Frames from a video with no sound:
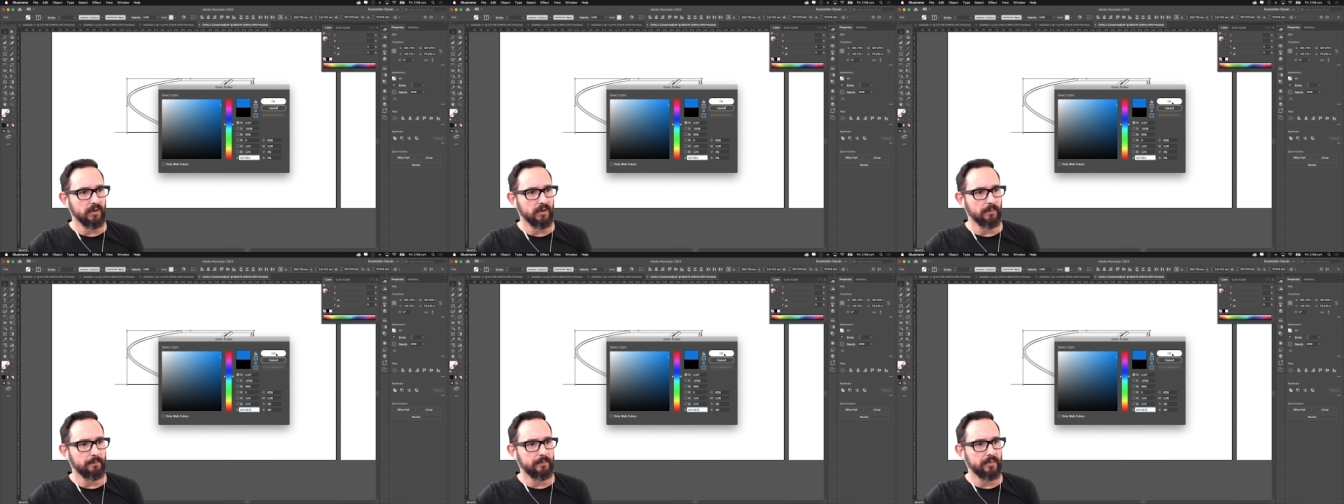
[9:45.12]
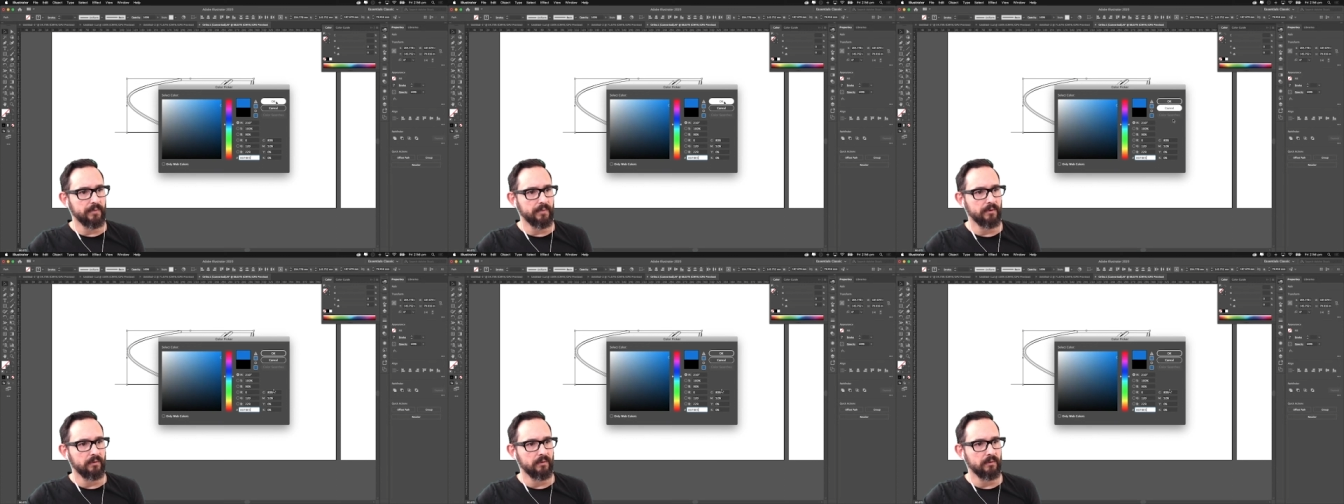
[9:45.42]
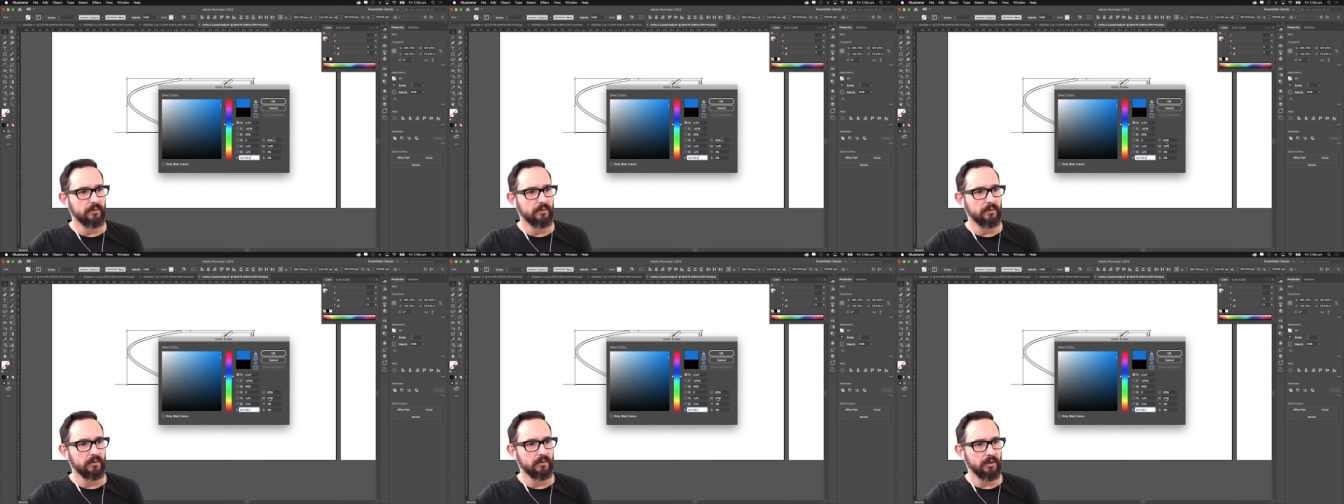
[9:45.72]
yep,
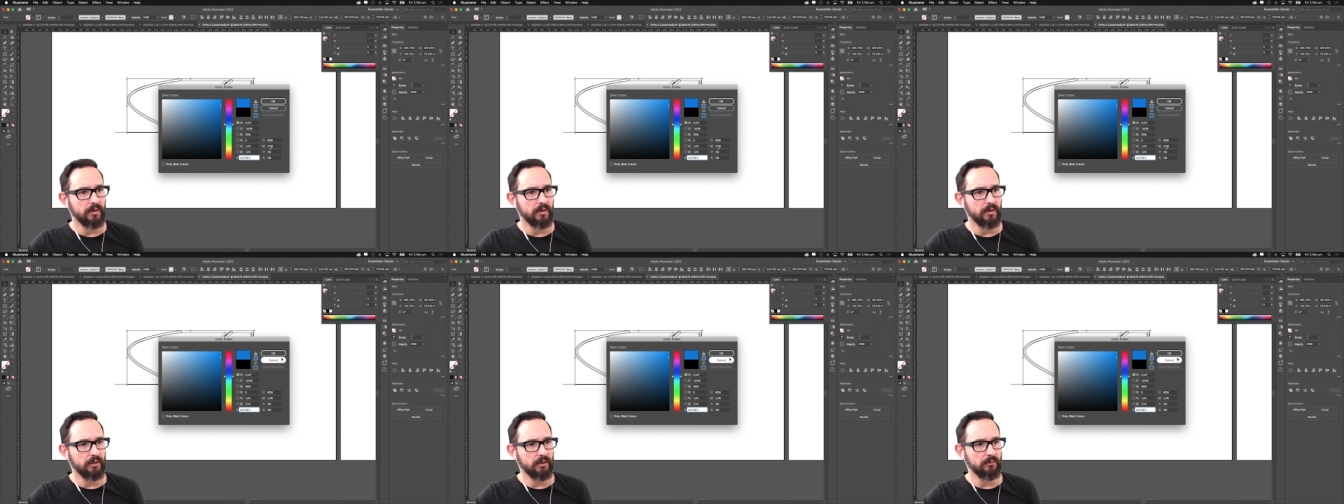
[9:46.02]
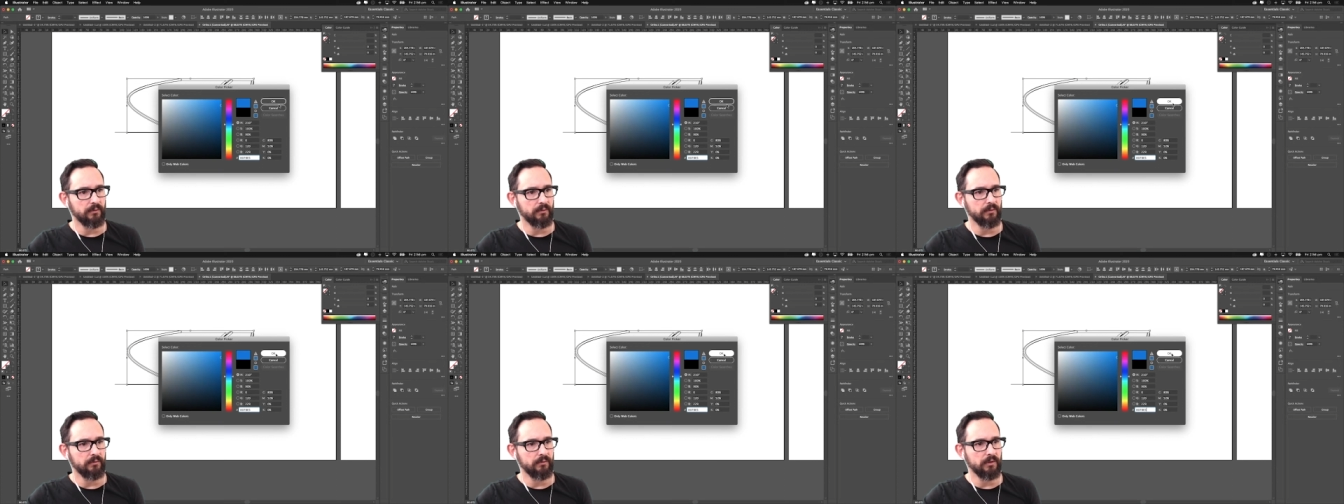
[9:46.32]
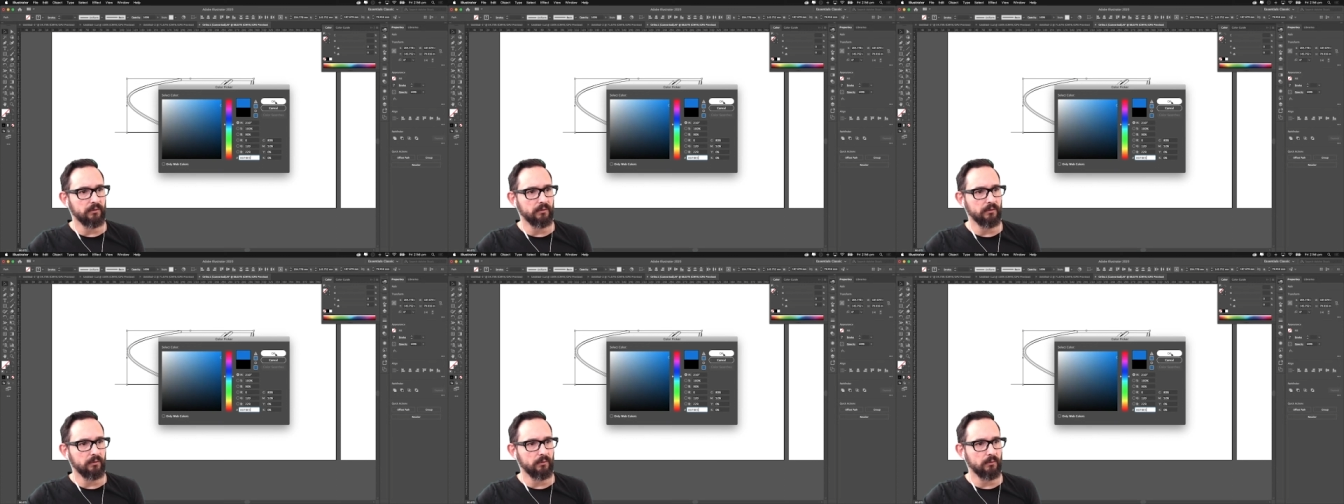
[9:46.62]

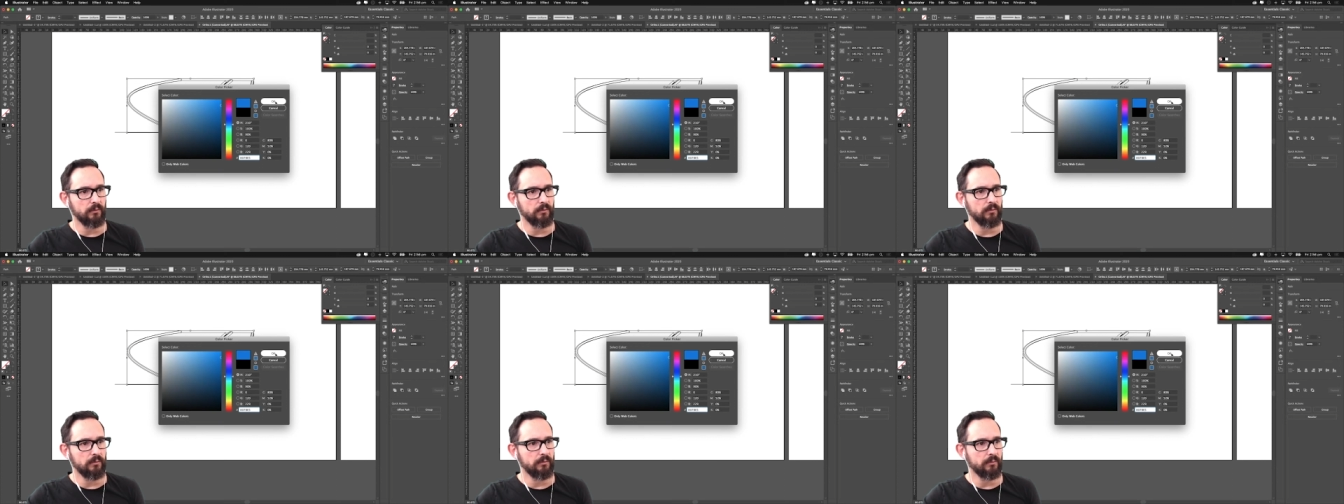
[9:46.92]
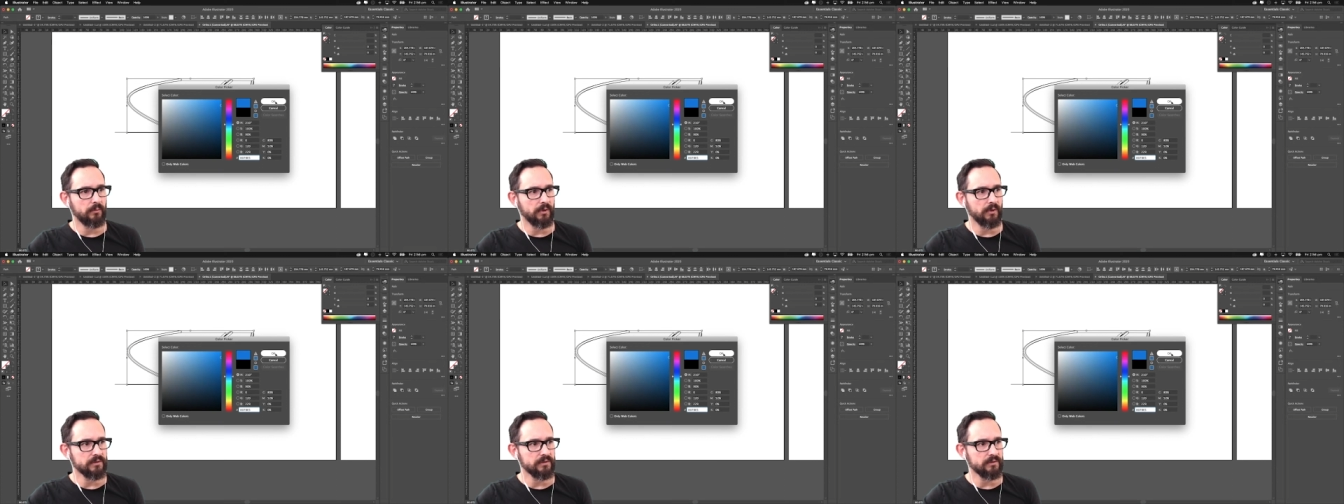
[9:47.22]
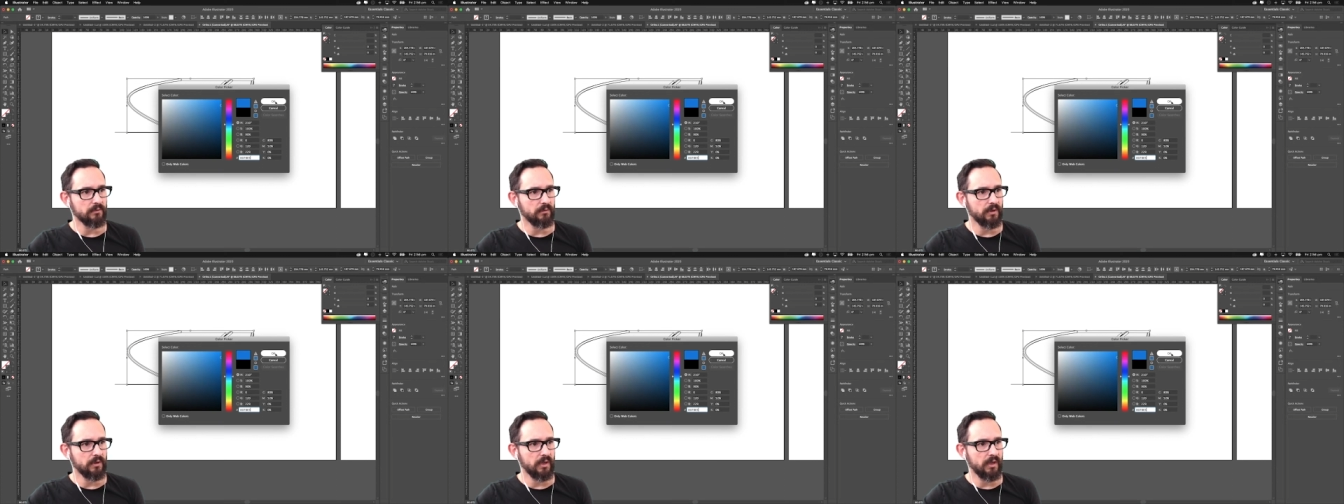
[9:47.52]
8052,
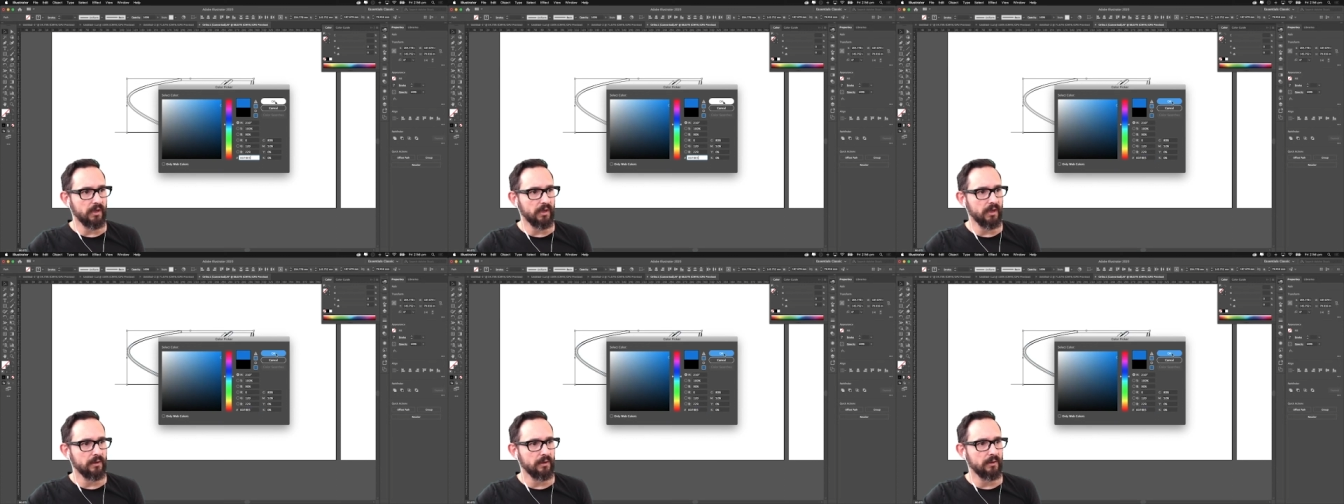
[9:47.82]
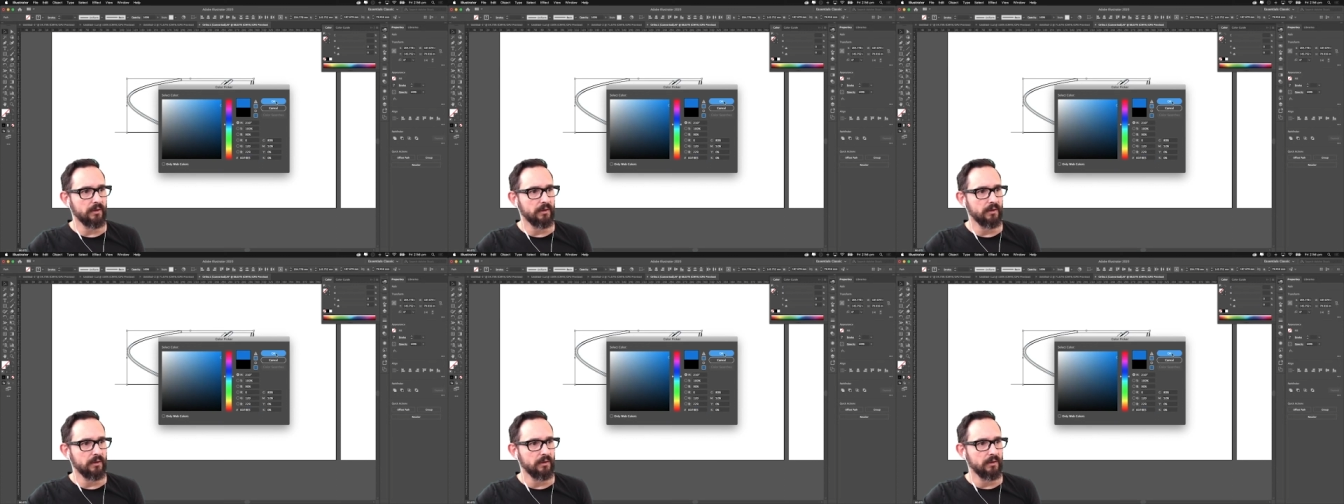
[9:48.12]
press OK.